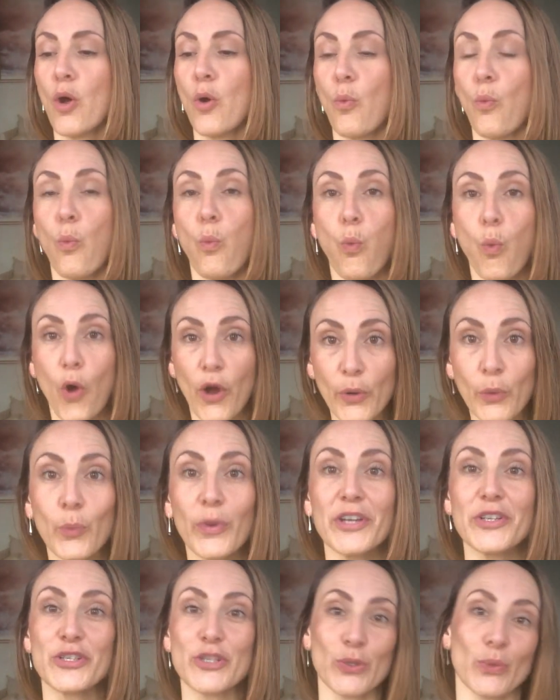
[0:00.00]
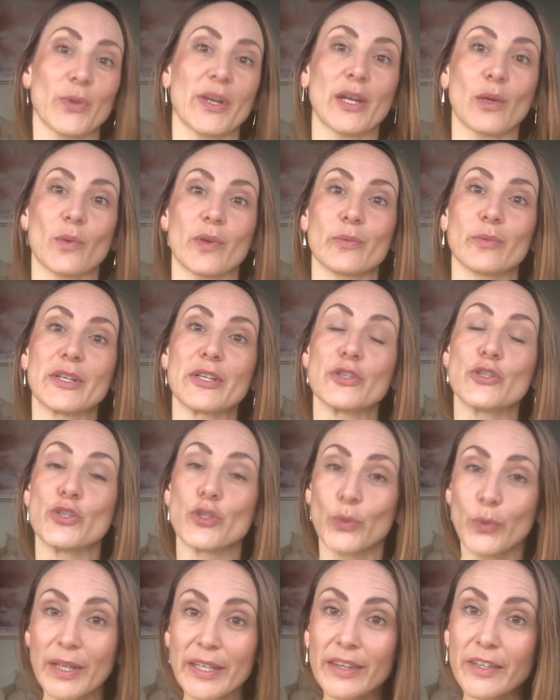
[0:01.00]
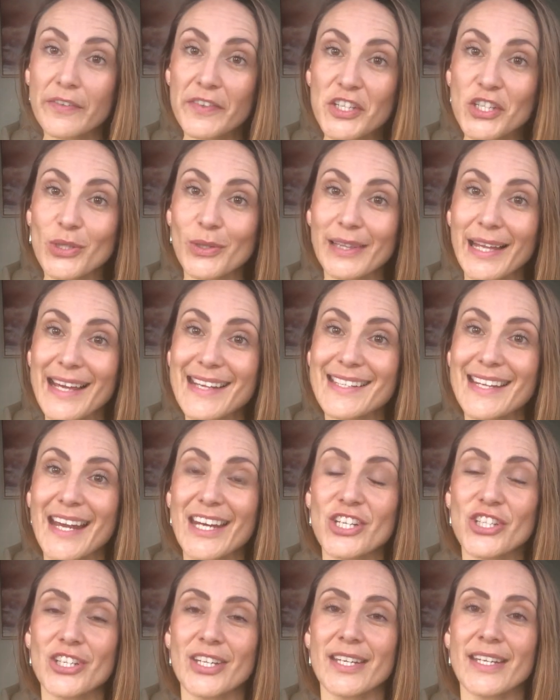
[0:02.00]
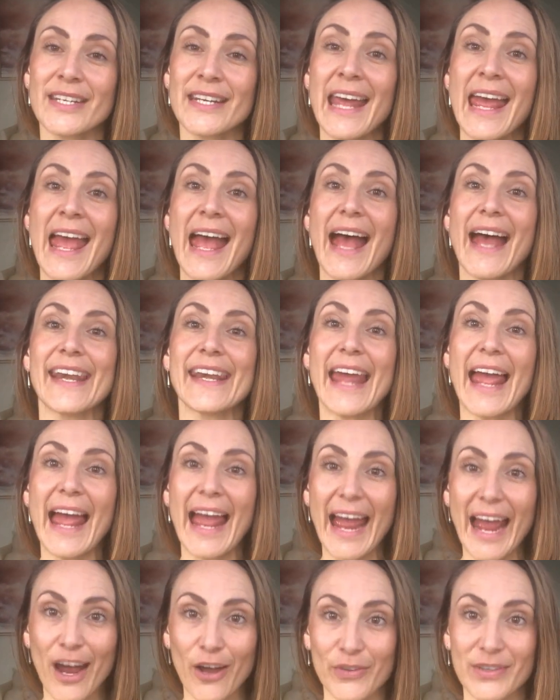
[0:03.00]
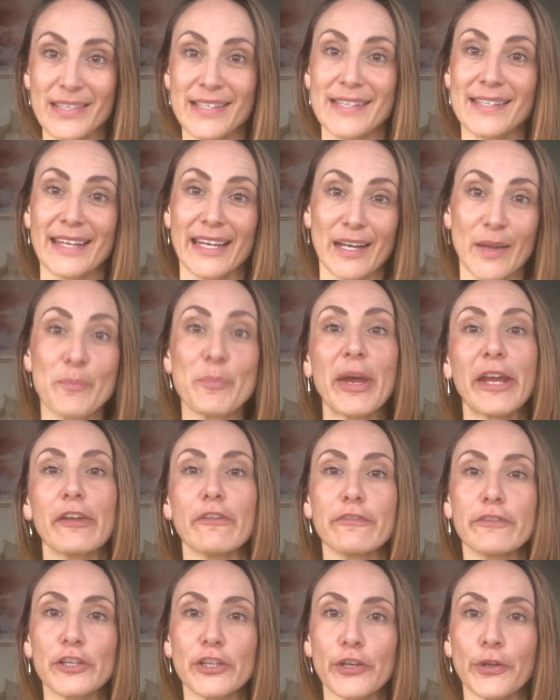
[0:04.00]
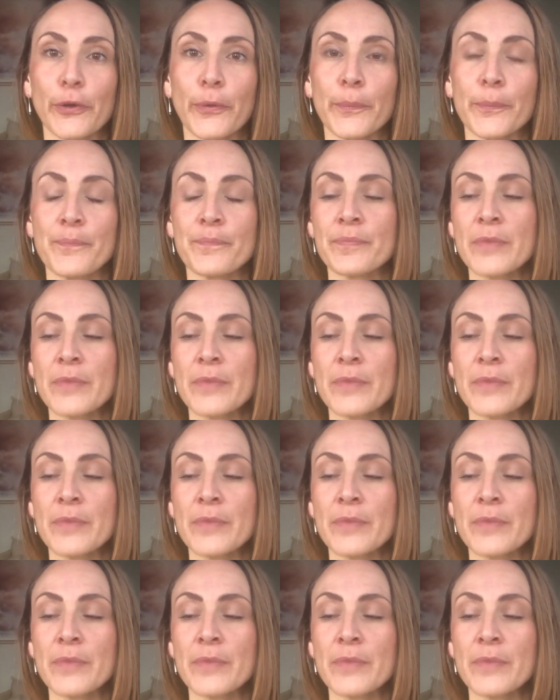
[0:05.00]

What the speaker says: what we're doing when we're doing the visualization and how this is going to benefit you.